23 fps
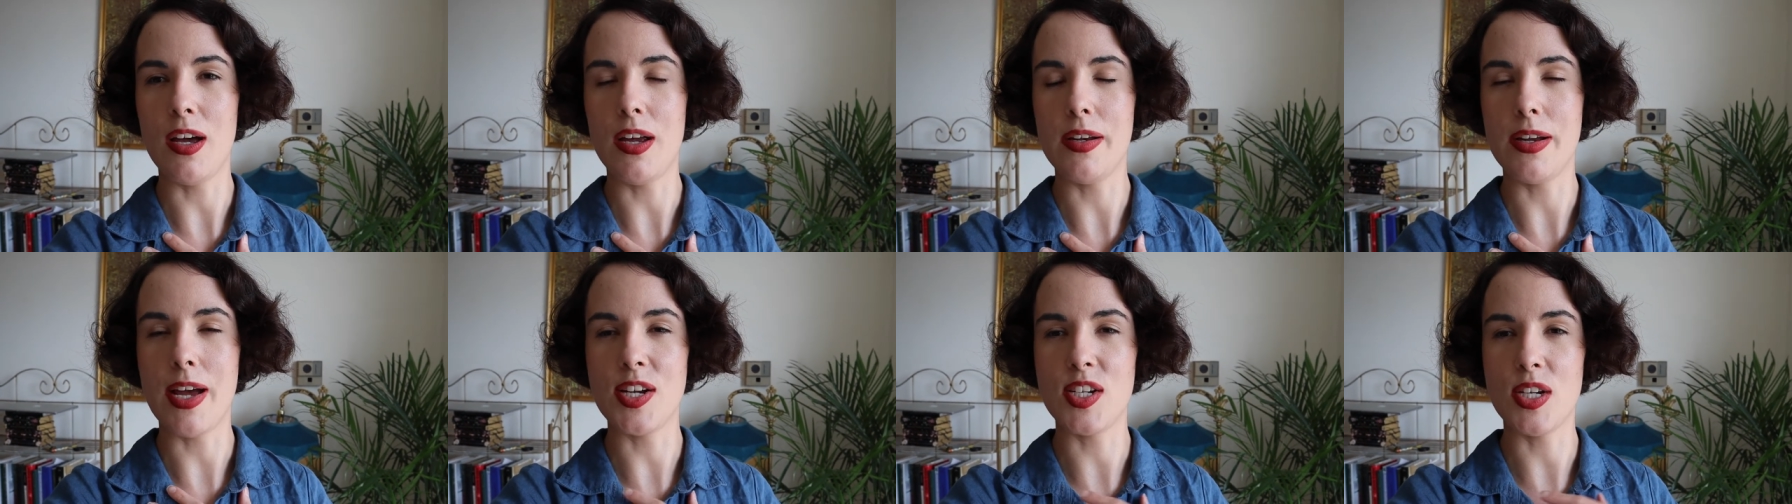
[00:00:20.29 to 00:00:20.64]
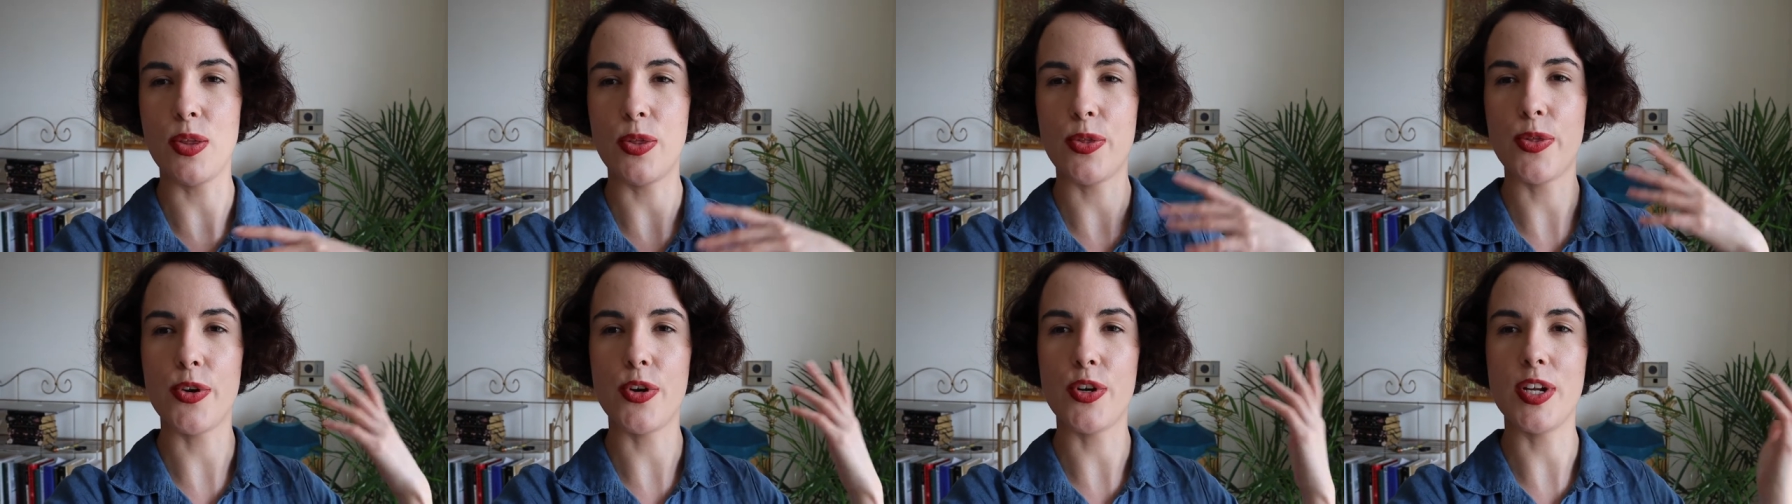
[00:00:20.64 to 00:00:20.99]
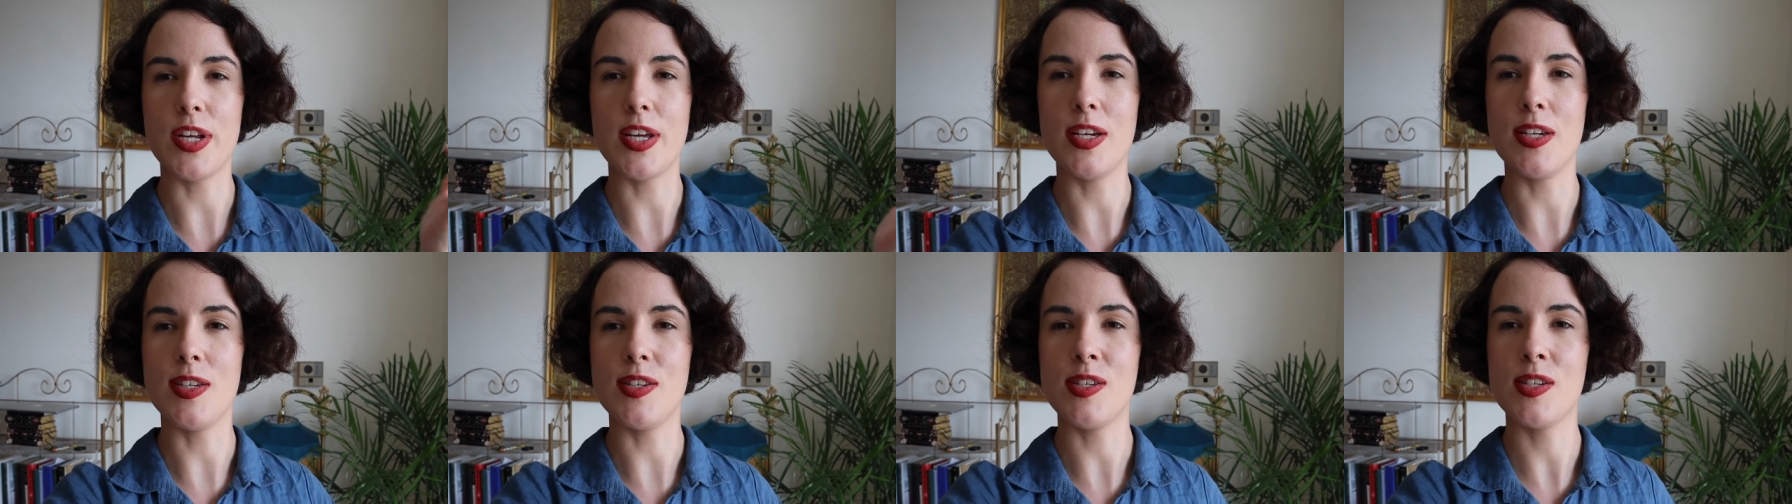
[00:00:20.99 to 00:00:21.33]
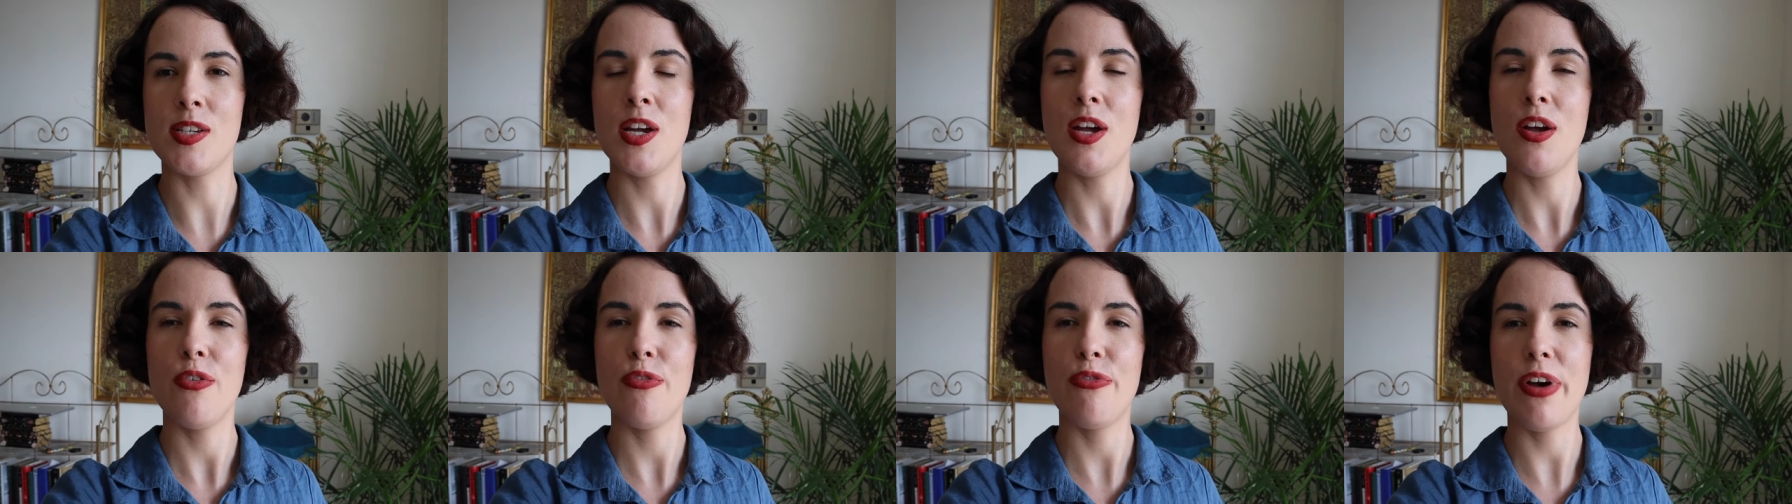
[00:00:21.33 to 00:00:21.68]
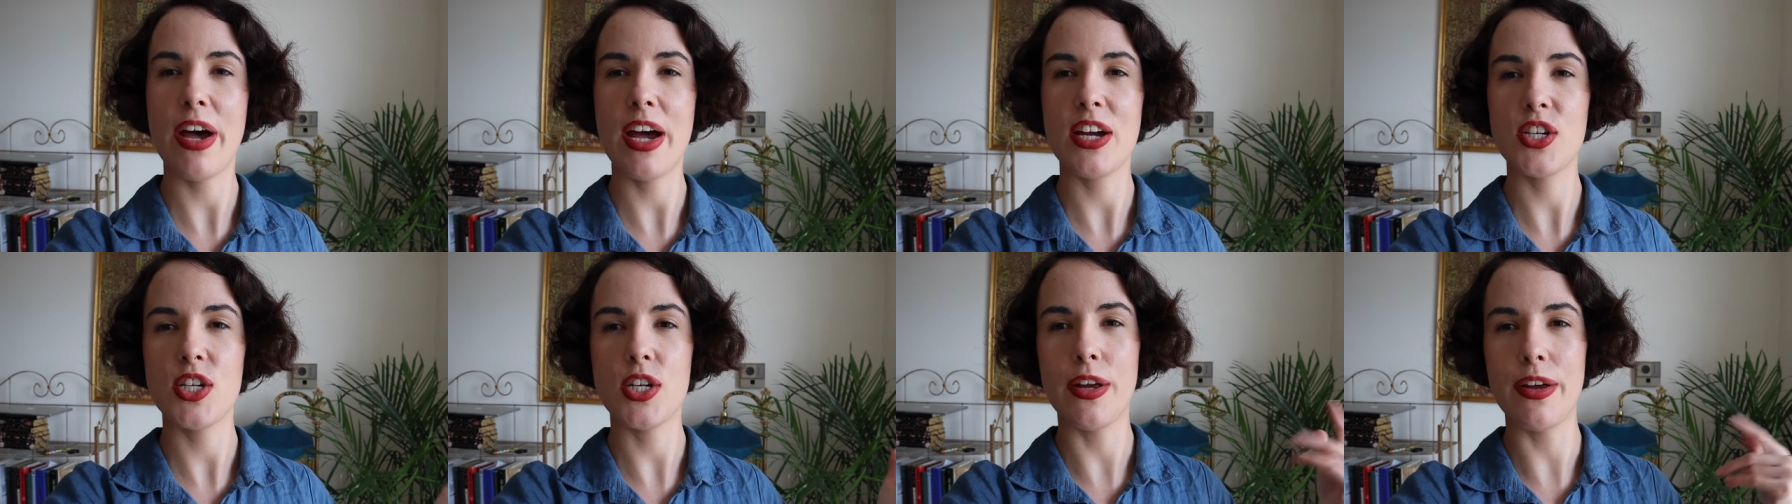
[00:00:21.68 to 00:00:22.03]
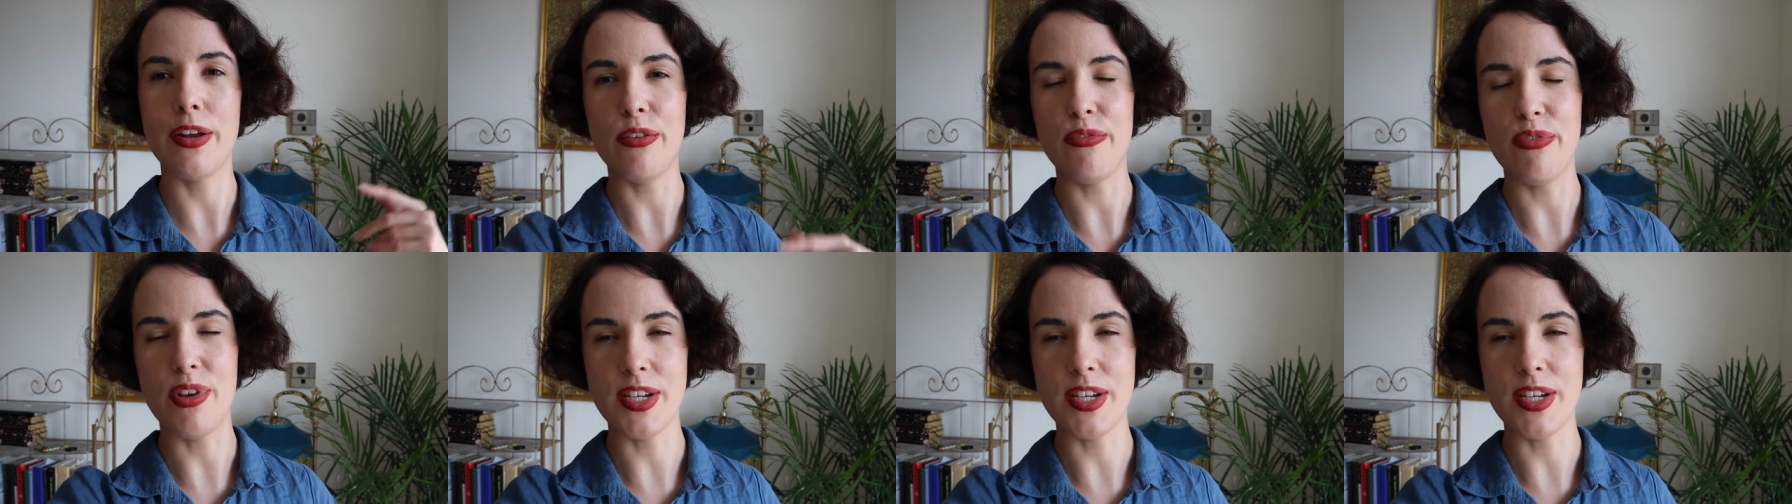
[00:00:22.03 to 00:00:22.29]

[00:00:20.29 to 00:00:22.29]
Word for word: 1930s fashion,